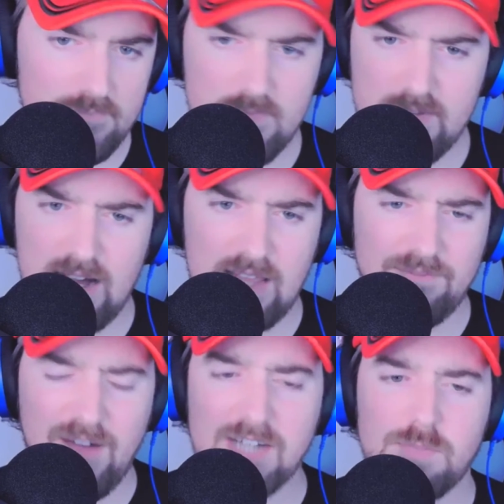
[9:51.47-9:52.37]
the
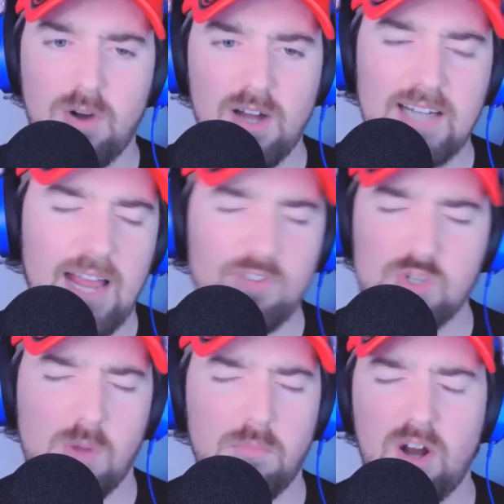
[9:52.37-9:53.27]
Fox
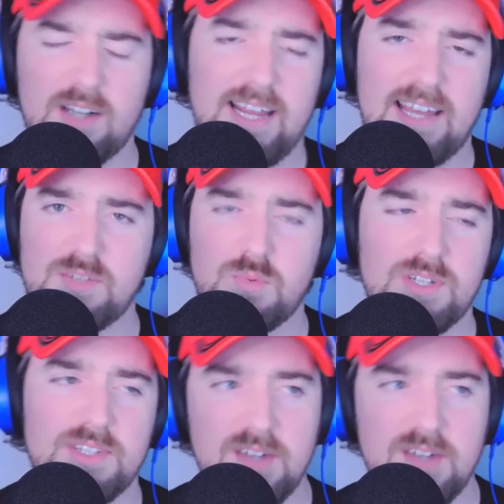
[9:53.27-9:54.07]
FS1 broadcast was